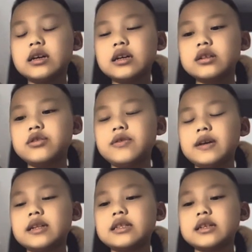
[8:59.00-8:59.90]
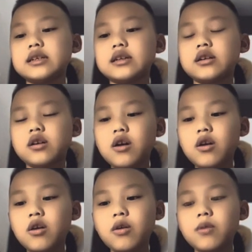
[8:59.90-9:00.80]
doing the
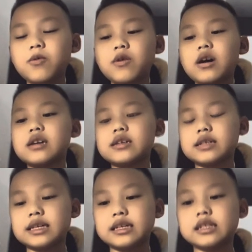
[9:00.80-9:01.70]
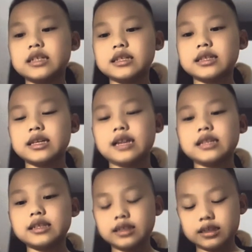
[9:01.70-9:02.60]
homework teacher says
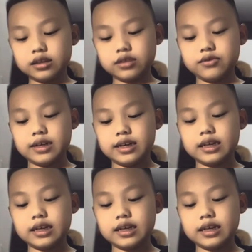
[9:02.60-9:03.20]
doing